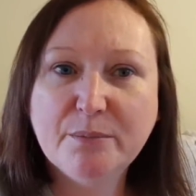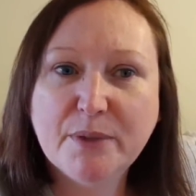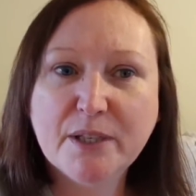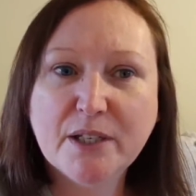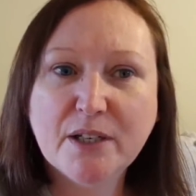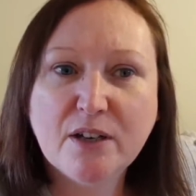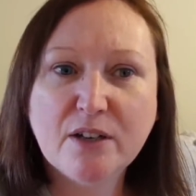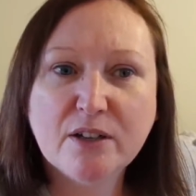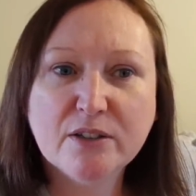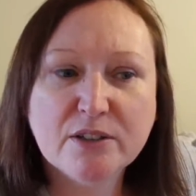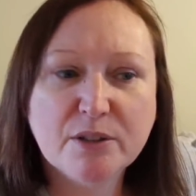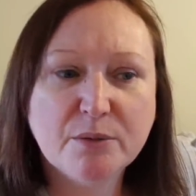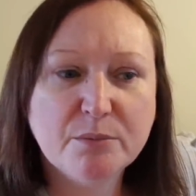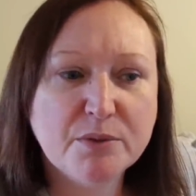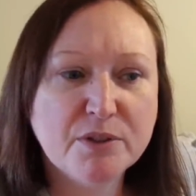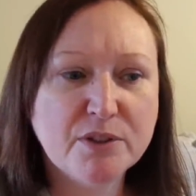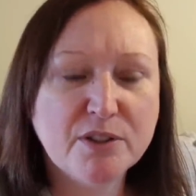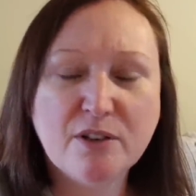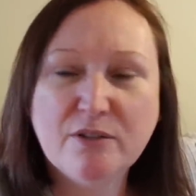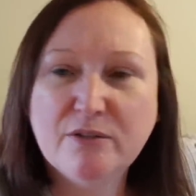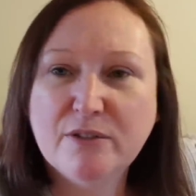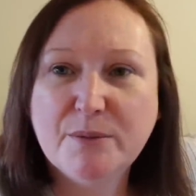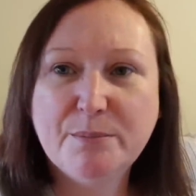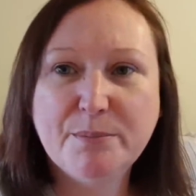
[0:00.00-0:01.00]
Because I'm
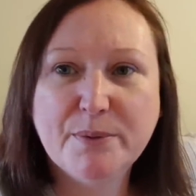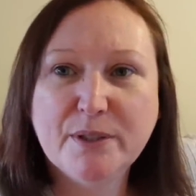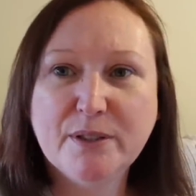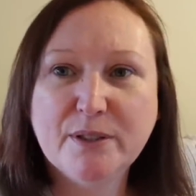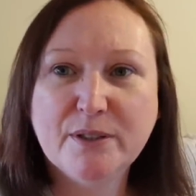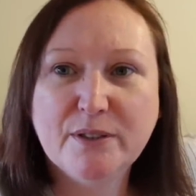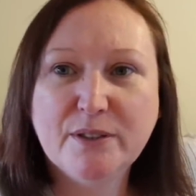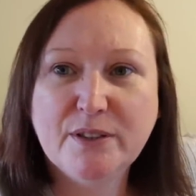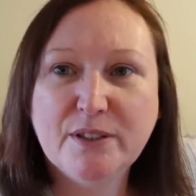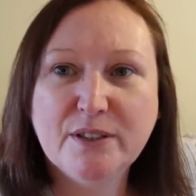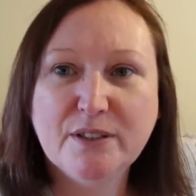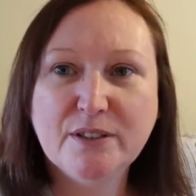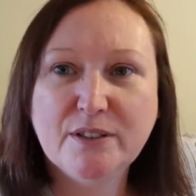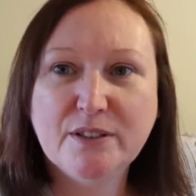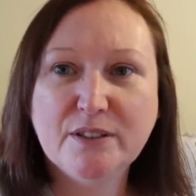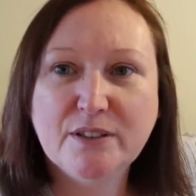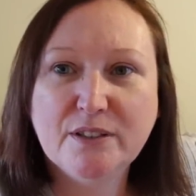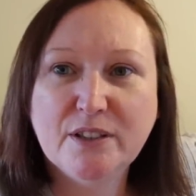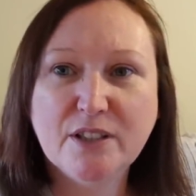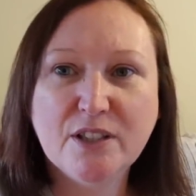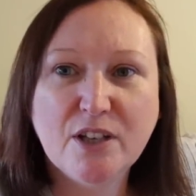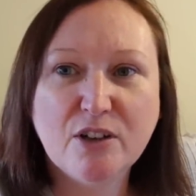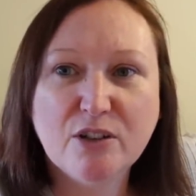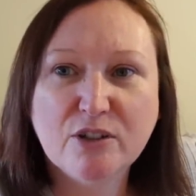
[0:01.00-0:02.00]
sorry, but
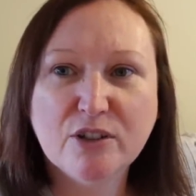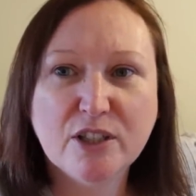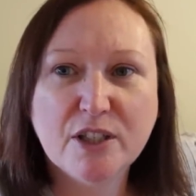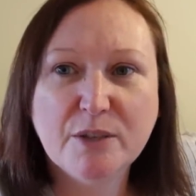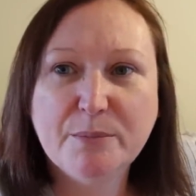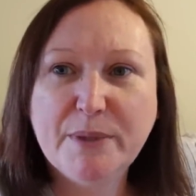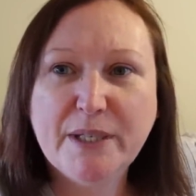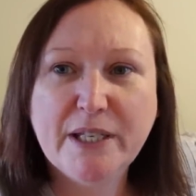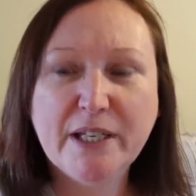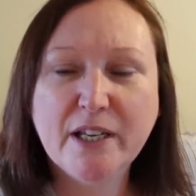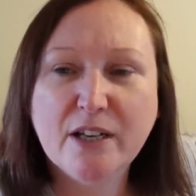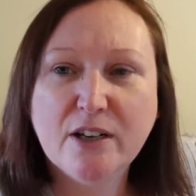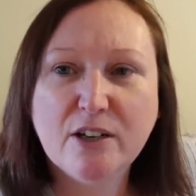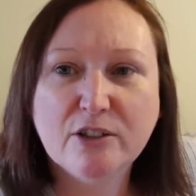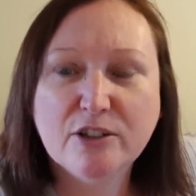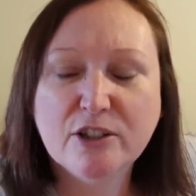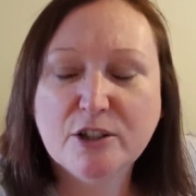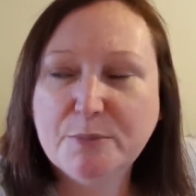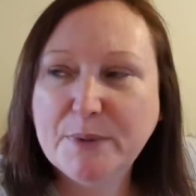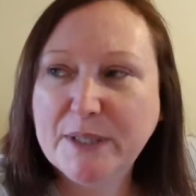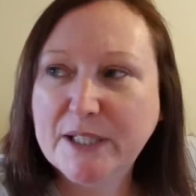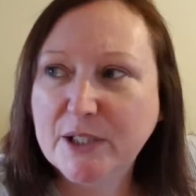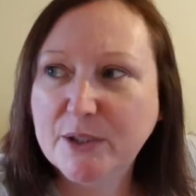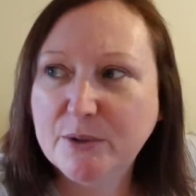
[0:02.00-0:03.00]
you're not going to be
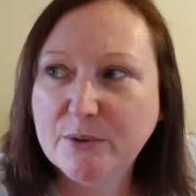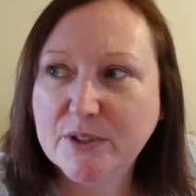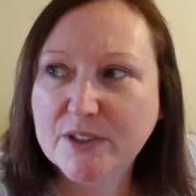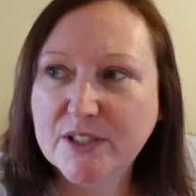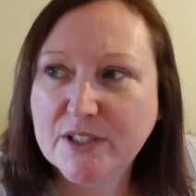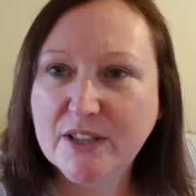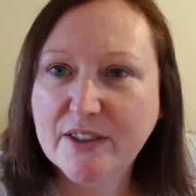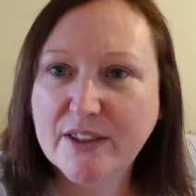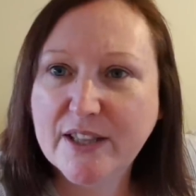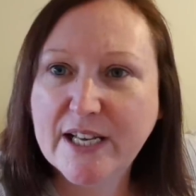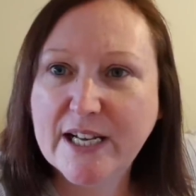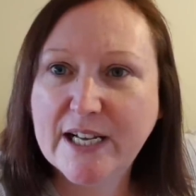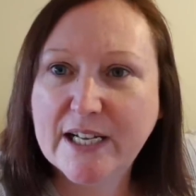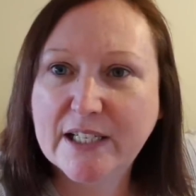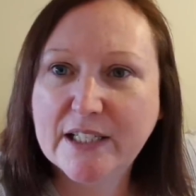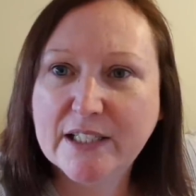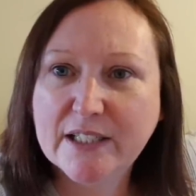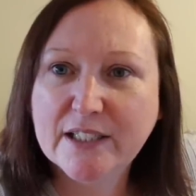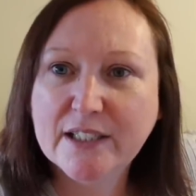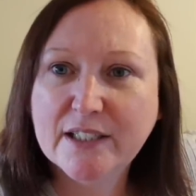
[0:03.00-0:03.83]
inconspicuous in that.